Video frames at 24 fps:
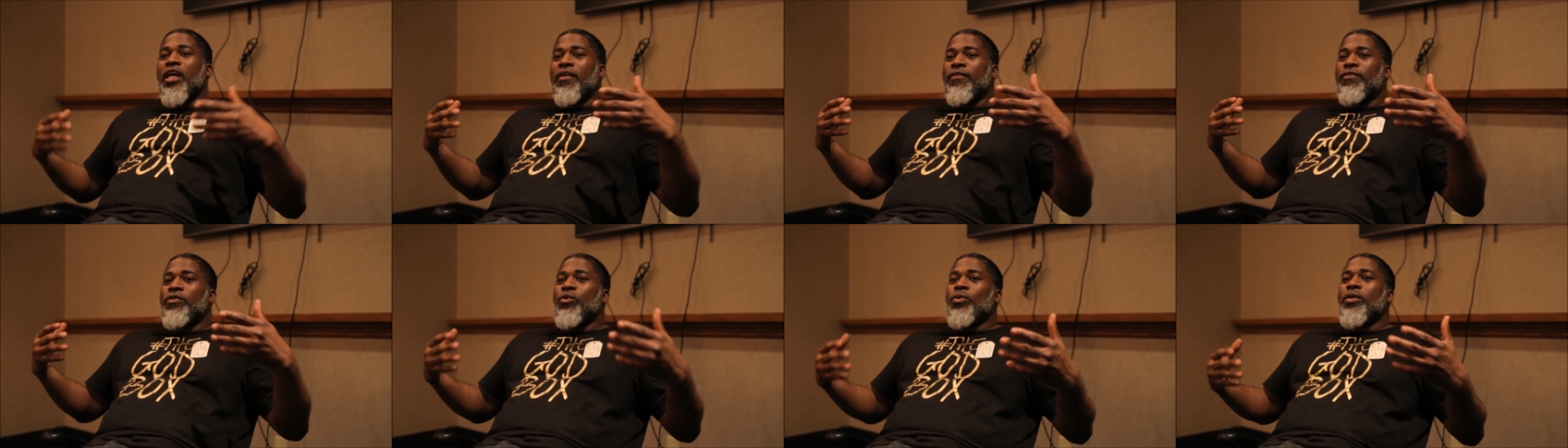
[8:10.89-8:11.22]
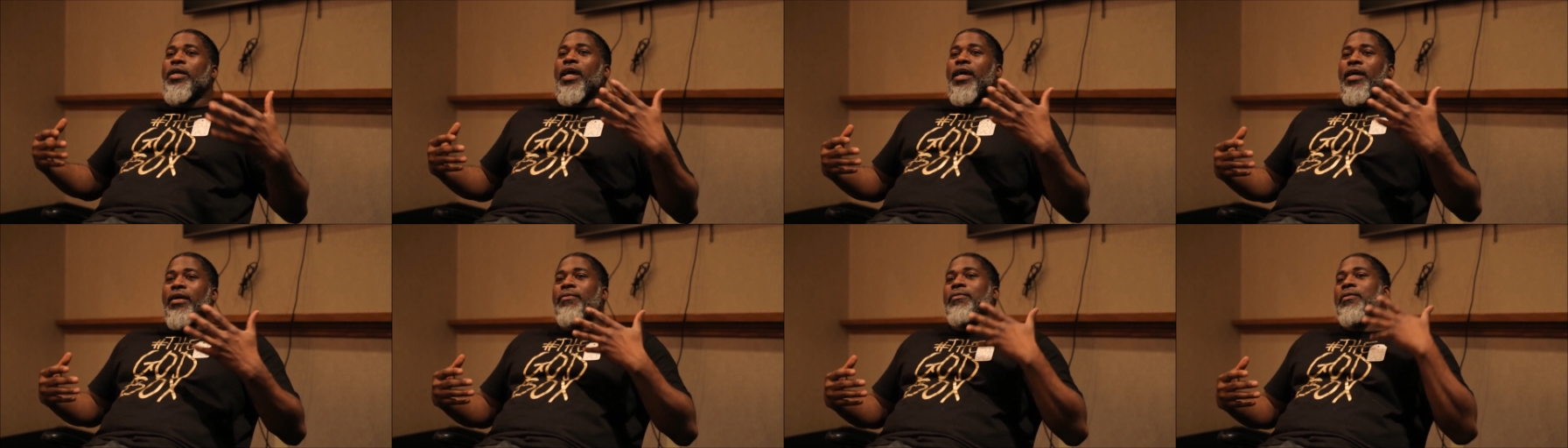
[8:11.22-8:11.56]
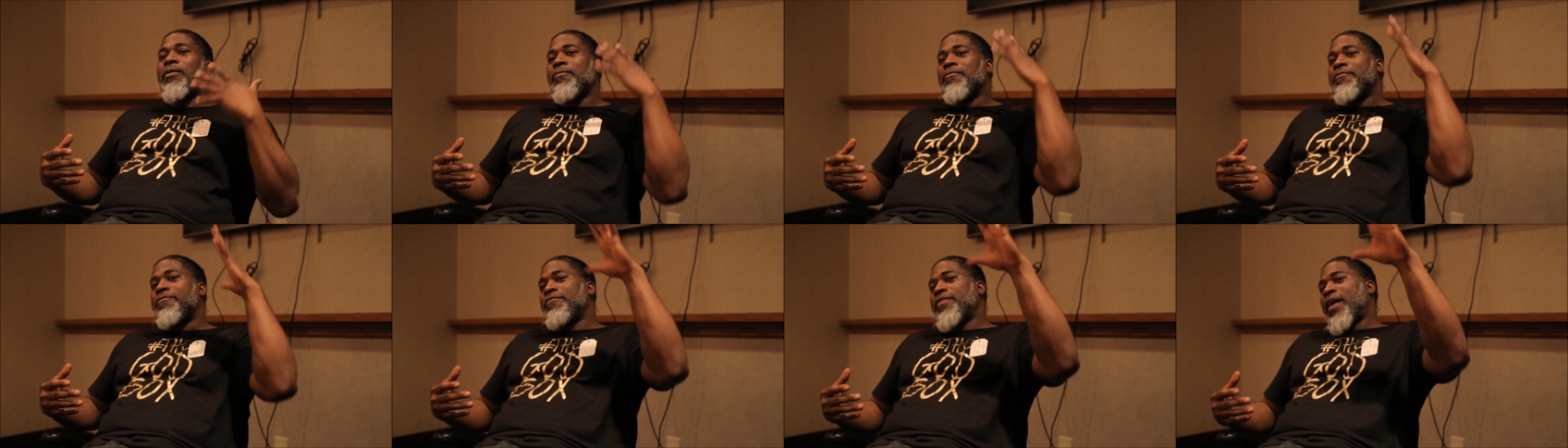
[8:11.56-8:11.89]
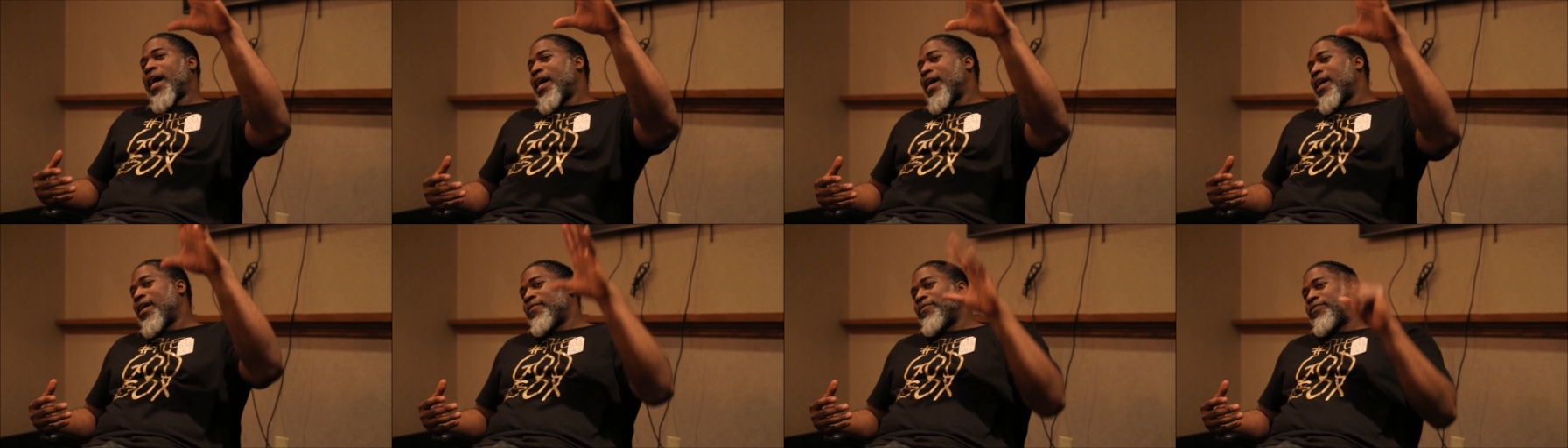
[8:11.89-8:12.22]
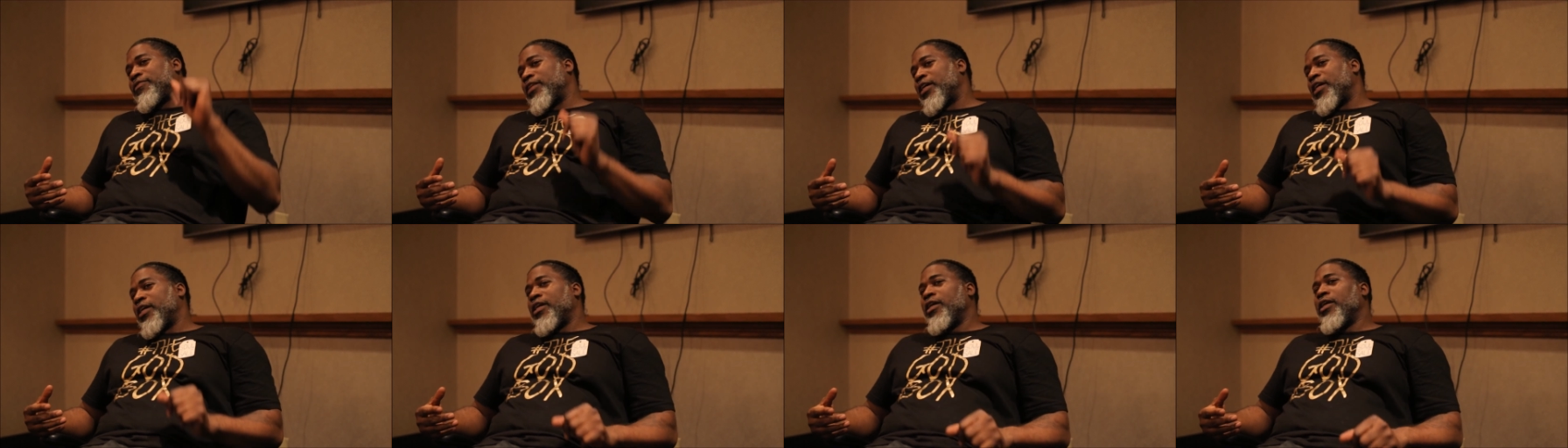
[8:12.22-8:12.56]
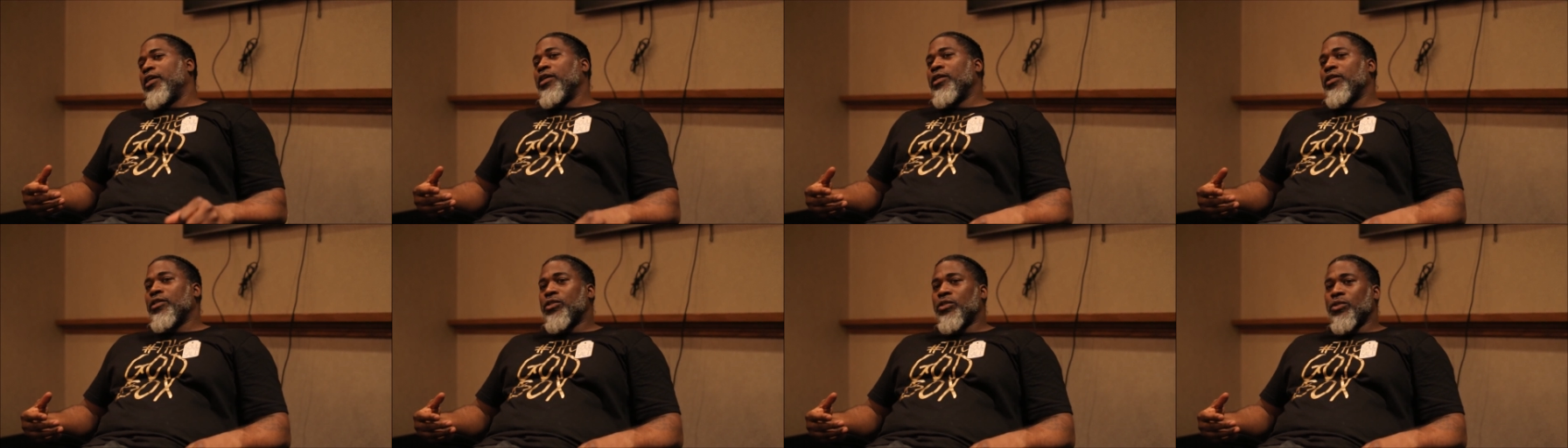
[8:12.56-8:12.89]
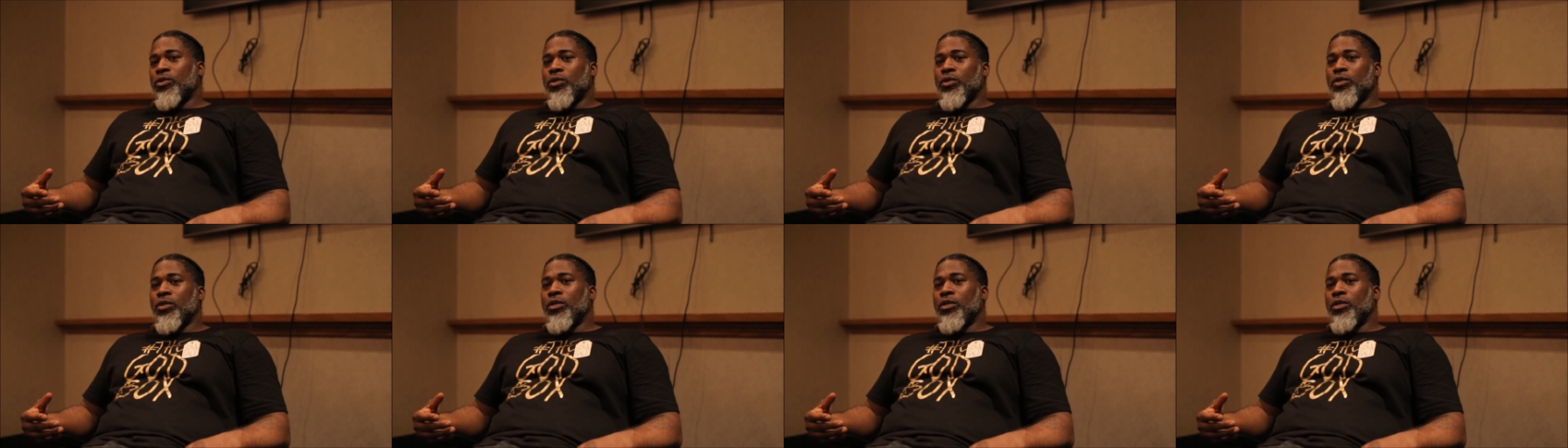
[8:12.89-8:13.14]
if you gave them five things